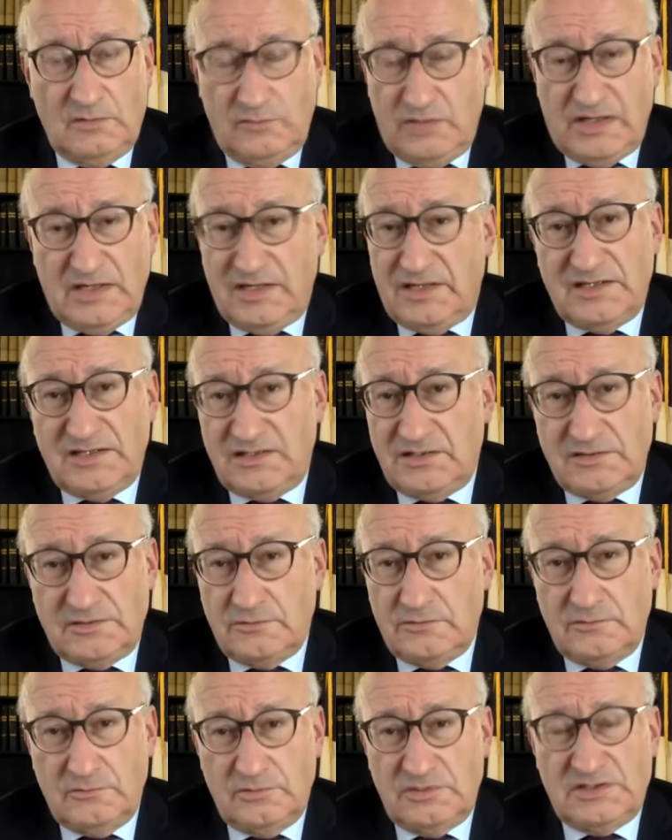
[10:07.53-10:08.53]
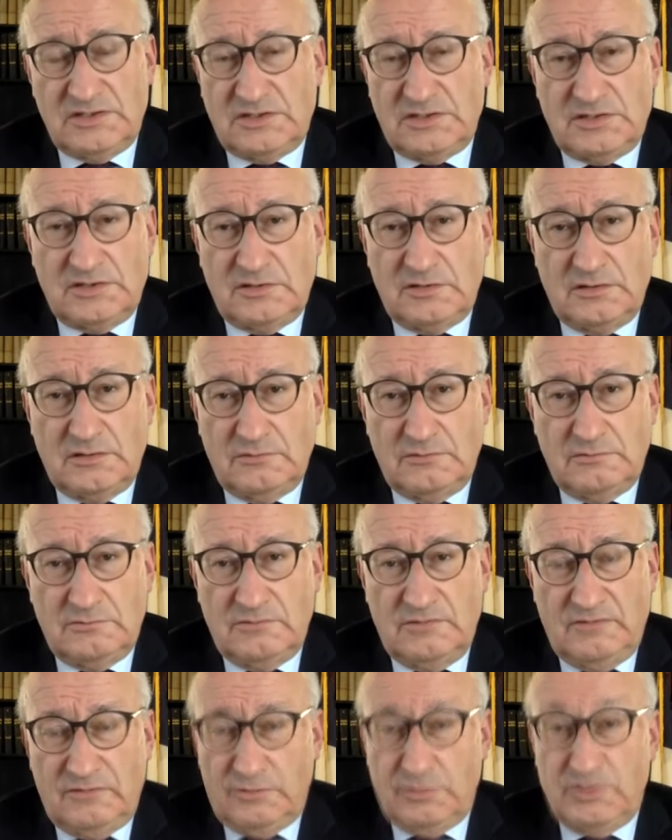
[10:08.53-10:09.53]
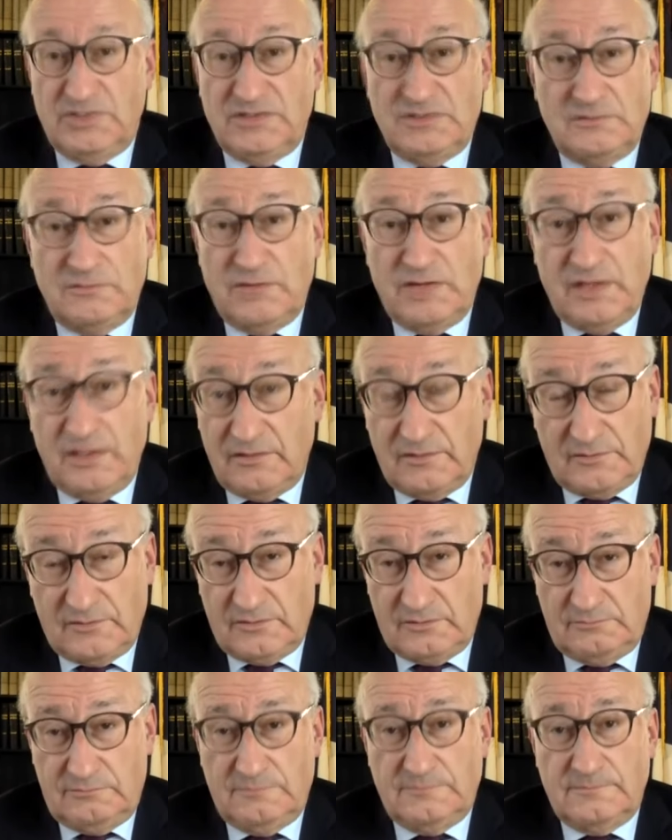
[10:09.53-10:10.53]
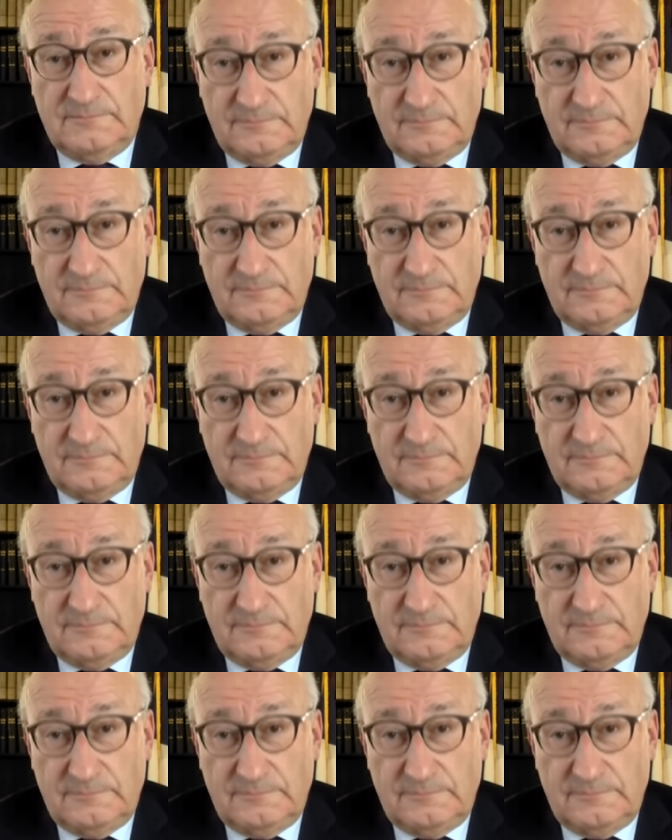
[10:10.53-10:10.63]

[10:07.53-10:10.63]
attitude which everybody admires.